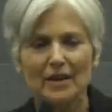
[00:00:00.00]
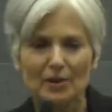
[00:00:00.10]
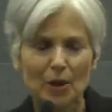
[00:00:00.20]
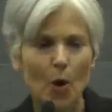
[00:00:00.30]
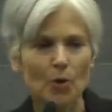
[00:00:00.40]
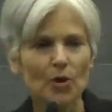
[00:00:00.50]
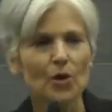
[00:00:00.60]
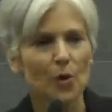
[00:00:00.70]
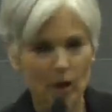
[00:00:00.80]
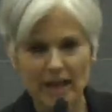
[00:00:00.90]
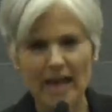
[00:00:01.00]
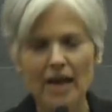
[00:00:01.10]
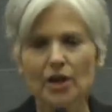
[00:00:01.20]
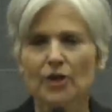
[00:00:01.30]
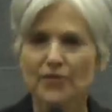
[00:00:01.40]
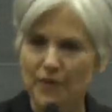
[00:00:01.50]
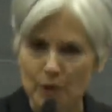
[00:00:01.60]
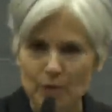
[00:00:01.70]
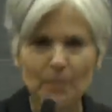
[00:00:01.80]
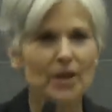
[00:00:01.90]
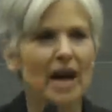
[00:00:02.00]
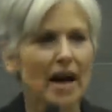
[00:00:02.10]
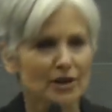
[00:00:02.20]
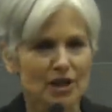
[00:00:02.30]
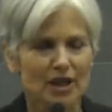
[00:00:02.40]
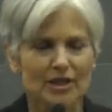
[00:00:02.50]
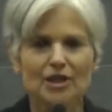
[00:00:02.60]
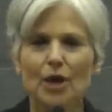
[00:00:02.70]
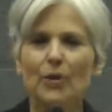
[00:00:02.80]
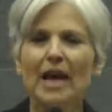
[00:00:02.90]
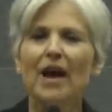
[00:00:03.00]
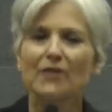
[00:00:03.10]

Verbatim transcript: local, organic food production. So we